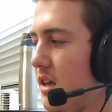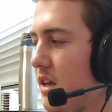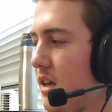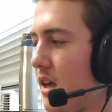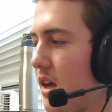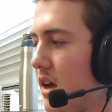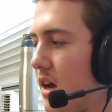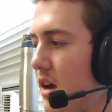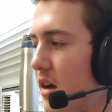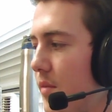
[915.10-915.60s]

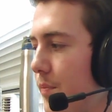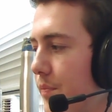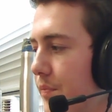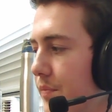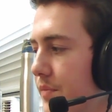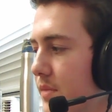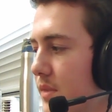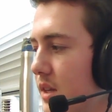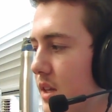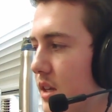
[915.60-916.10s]

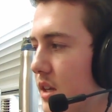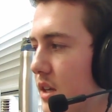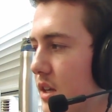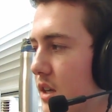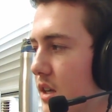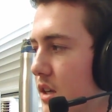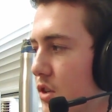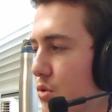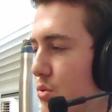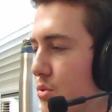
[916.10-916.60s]

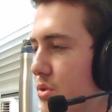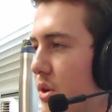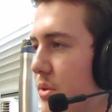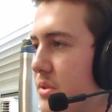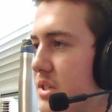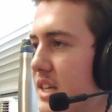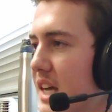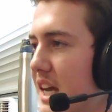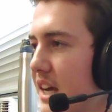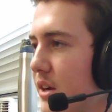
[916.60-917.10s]
you don't
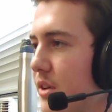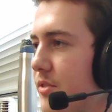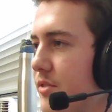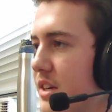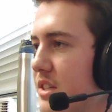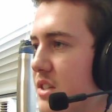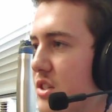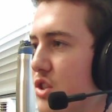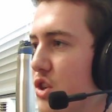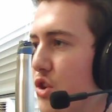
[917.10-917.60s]

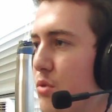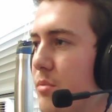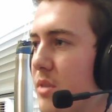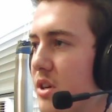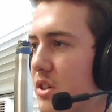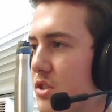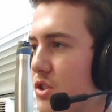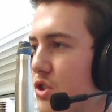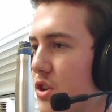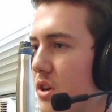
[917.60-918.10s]
sacrifice too
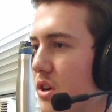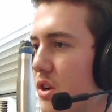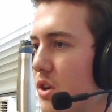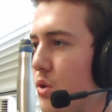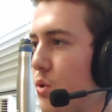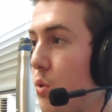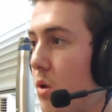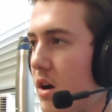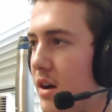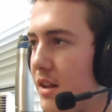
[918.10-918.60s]
much
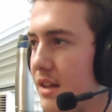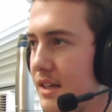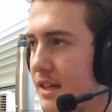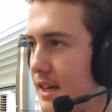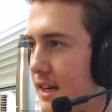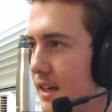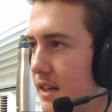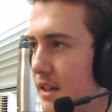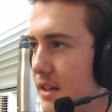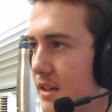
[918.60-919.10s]

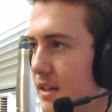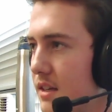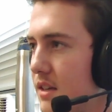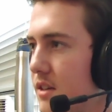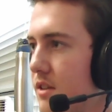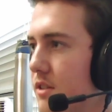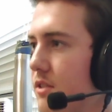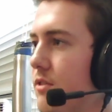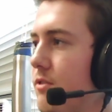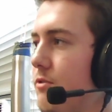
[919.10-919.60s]
quality
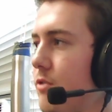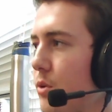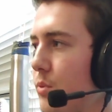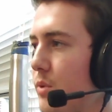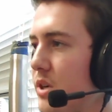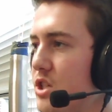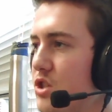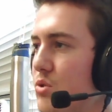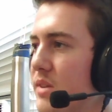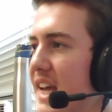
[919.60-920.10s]
for
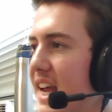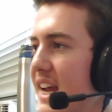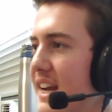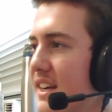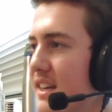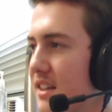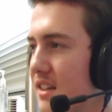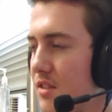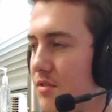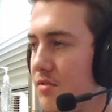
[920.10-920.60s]
what you gain in
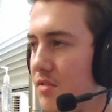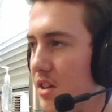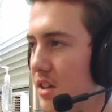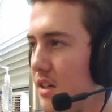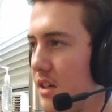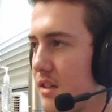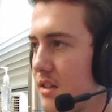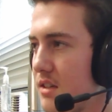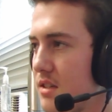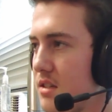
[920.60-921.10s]

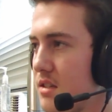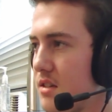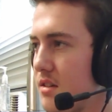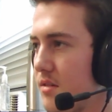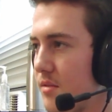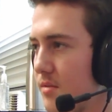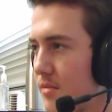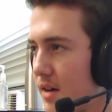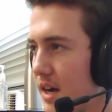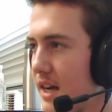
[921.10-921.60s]
convenience,
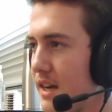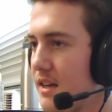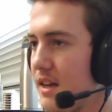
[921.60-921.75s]
right?